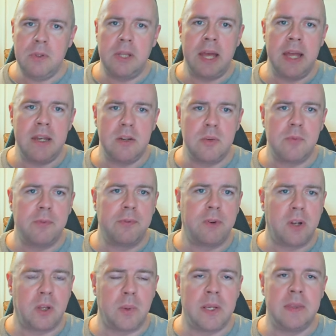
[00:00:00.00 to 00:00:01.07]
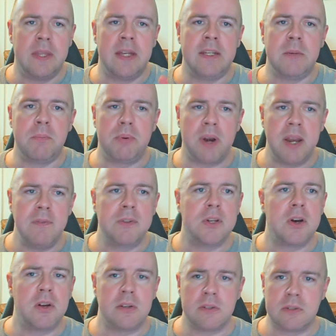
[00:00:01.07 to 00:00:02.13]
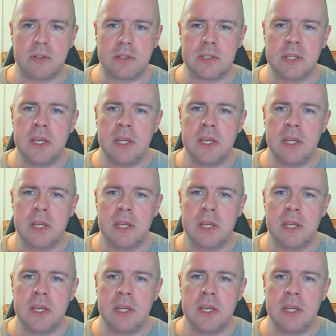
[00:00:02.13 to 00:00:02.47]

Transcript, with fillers: end up following their depraved conduct